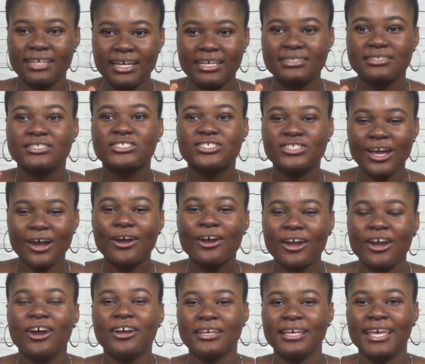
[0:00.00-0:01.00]
sunk
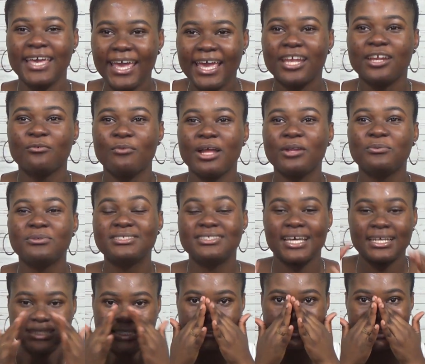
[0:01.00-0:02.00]
in when we started
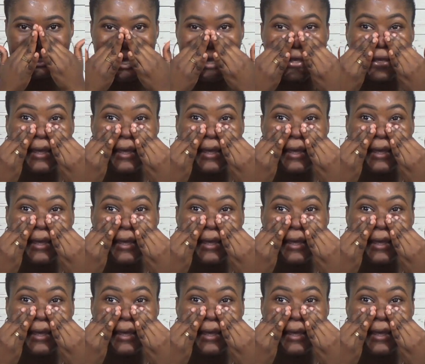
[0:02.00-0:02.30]
to like